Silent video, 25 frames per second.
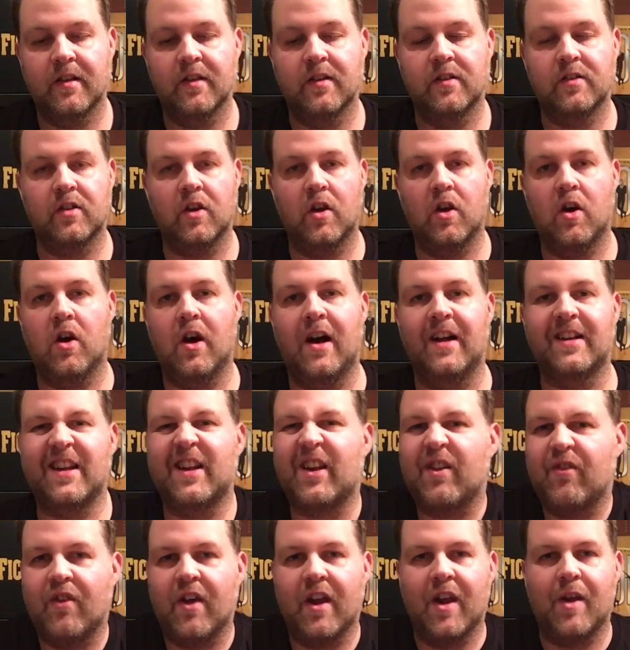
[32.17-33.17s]
So I
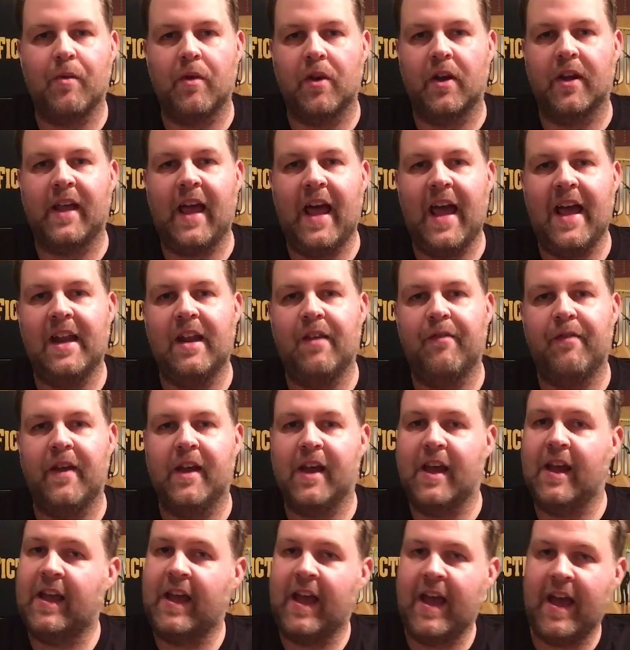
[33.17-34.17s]
didn't really want to get
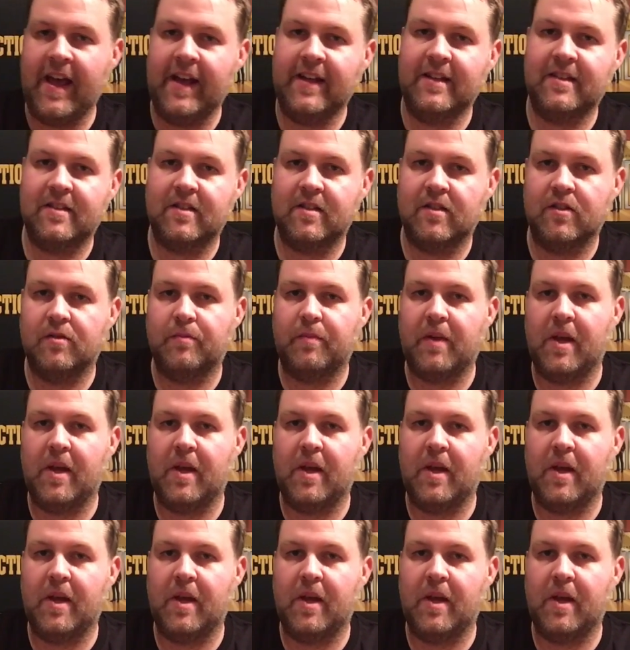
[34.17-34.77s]
anything in case